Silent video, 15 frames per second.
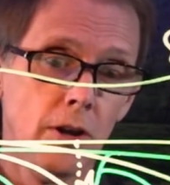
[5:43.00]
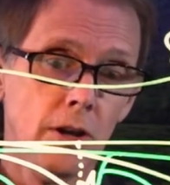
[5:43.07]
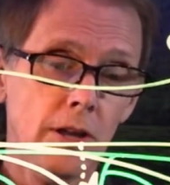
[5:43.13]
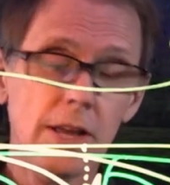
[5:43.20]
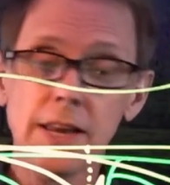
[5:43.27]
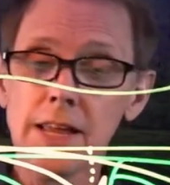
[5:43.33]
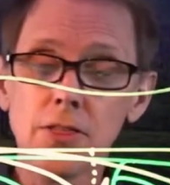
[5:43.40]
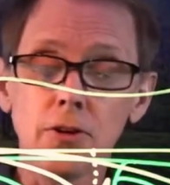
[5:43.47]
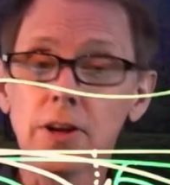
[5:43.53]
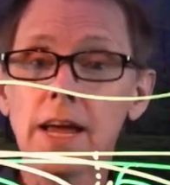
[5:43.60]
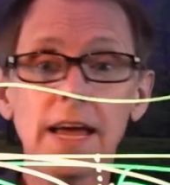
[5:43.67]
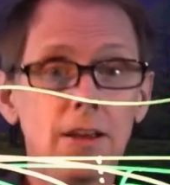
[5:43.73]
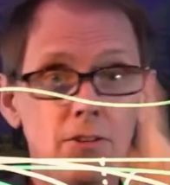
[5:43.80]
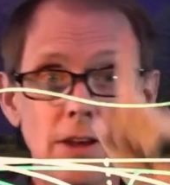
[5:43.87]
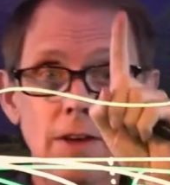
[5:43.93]
In either
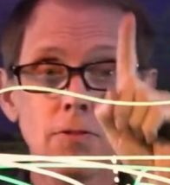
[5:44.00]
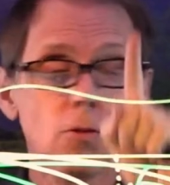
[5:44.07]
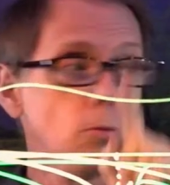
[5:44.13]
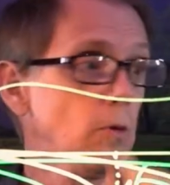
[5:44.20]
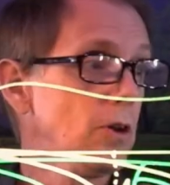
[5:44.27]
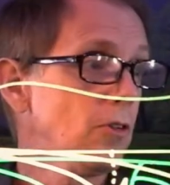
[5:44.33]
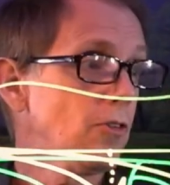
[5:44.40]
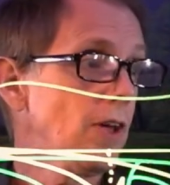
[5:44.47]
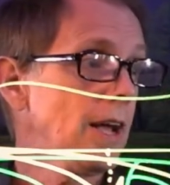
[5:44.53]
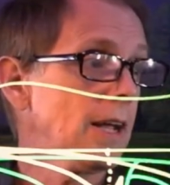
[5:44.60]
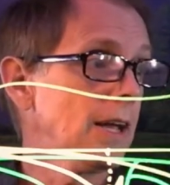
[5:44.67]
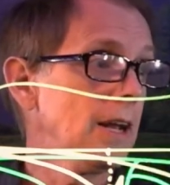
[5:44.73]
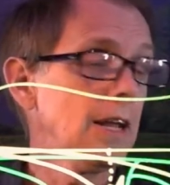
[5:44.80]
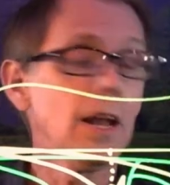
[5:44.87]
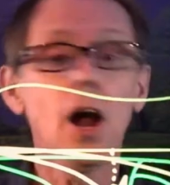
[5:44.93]
case, after one
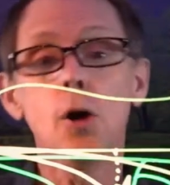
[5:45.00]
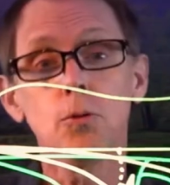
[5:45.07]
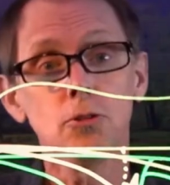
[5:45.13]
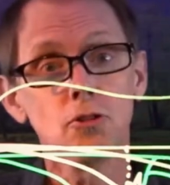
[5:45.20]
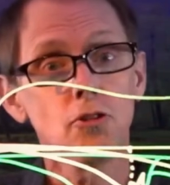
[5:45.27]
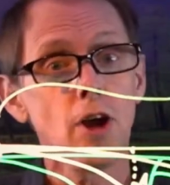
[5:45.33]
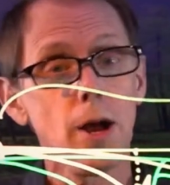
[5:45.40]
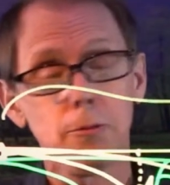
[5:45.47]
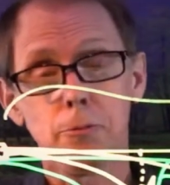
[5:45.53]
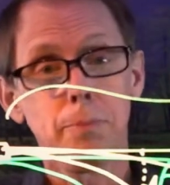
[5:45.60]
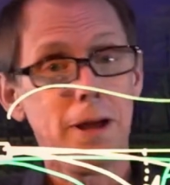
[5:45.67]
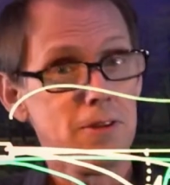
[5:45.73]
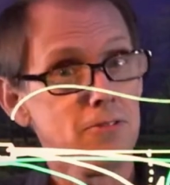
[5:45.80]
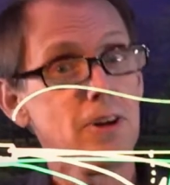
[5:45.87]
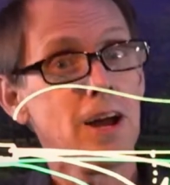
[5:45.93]
second, it always drops
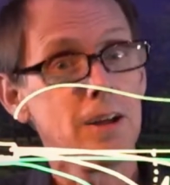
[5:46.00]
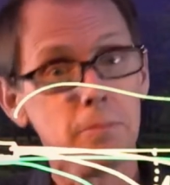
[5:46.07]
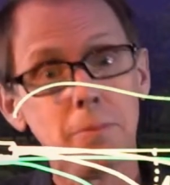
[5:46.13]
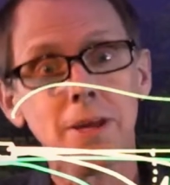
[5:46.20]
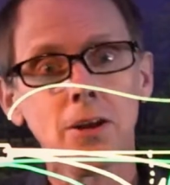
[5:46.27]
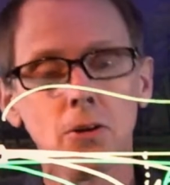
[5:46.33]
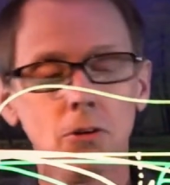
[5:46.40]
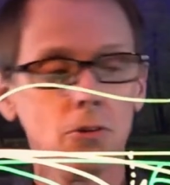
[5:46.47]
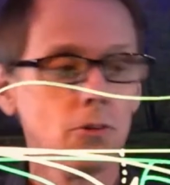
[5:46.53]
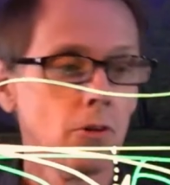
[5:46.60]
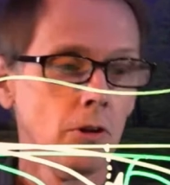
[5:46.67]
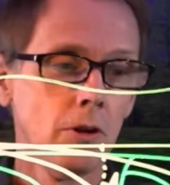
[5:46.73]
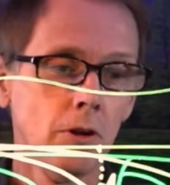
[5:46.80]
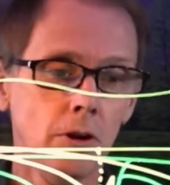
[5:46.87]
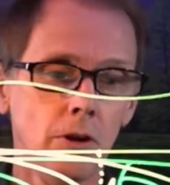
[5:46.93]
by five meters.
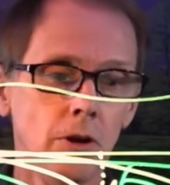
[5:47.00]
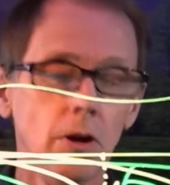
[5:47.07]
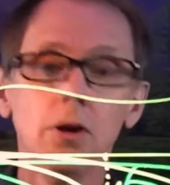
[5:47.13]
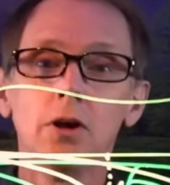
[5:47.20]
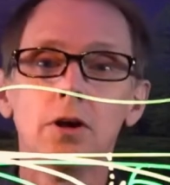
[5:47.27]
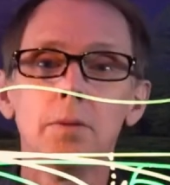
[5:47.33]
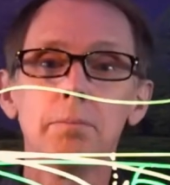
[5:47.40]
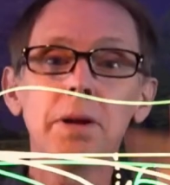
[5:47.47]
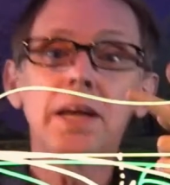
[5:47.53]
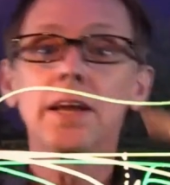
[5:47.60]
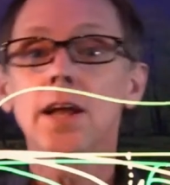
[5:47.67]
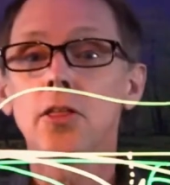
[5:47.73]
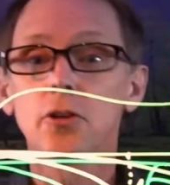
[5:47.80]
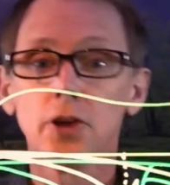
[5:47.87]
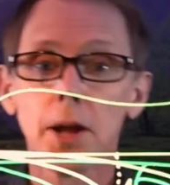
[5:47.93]
Pick
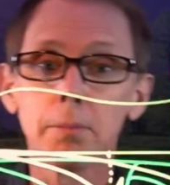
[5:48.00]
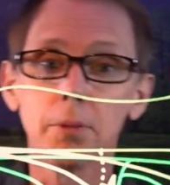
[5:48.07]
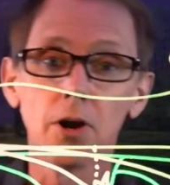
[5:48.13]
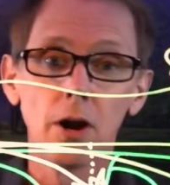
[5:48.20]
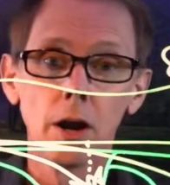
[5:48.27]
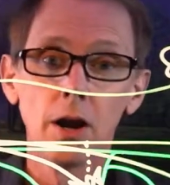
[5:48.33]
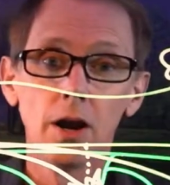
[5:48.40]
another number.